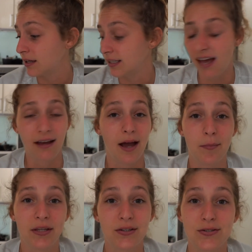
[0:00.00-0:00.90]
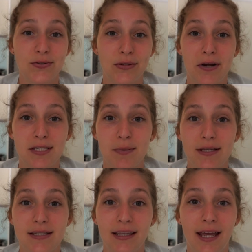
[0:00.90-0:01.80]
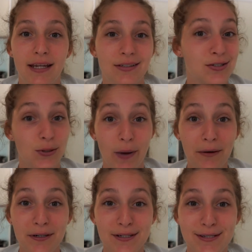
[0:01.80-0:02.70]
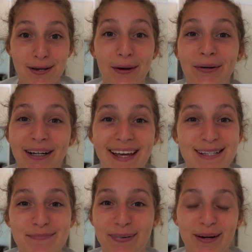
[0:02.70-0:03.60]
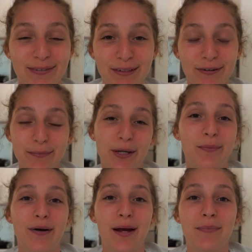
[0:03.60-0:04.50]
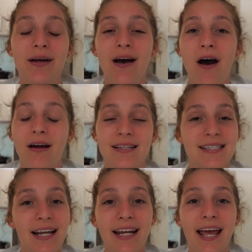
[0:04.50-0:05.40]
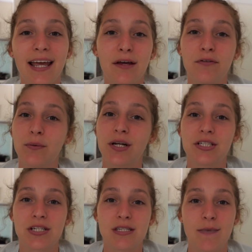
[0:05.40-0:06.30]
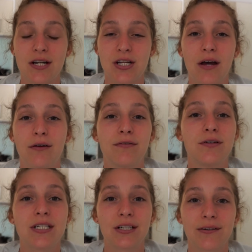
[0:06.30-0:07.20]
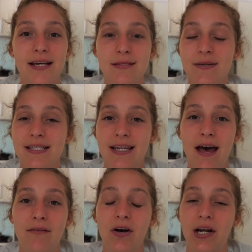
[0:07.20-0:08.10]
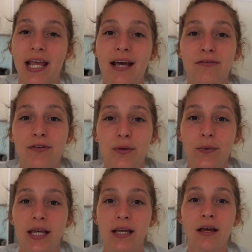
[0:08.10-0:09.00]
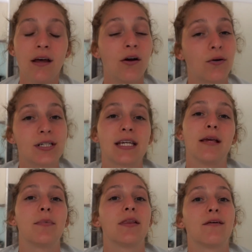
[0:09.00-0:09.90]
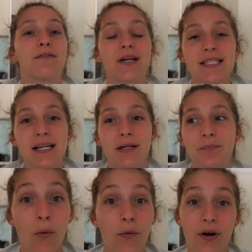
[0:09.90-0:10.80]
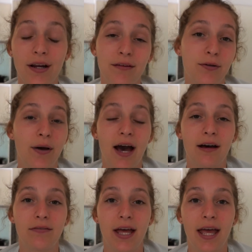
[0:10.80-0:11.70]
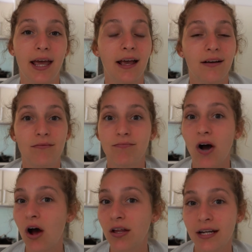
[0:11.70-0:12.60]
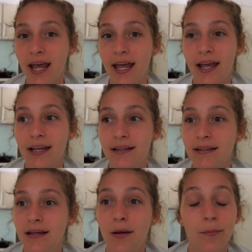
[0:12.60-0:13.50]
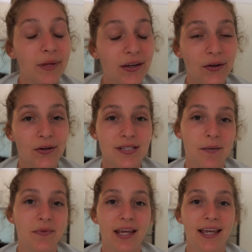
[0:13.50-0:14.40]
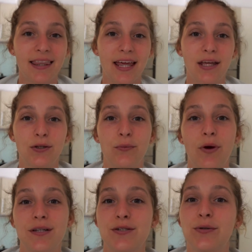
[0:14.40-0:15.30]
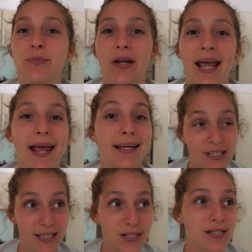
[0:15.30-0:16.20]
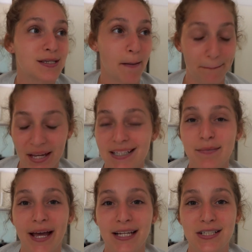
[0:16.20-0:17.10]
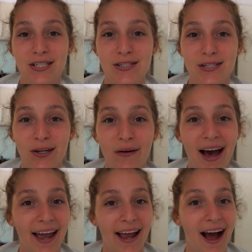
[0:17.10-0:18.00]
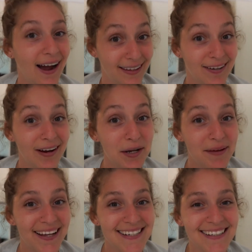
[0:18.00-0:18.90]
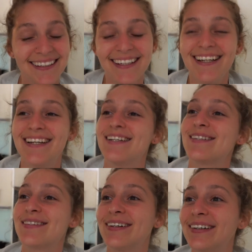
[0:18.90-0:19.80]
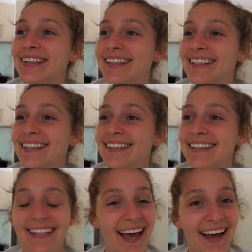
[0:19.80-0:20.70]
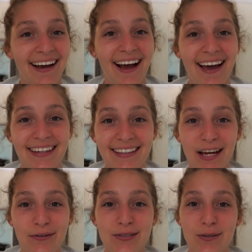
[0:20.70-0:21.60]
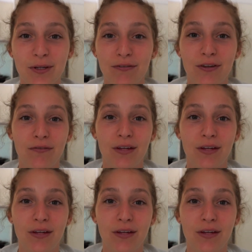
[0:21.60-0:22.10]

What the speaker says: yeah, I made those 3 recipes in like 2 hours. So it's perfect for meal prep on a Sunday if you want to just smash out a few dinner recipes to have on hand for the week or to keep in the freezer, or if you have a holiday meal or something that you want to bring a delicious baked mac and cheese to, I highly recommend. So yeah, I think that will do me for the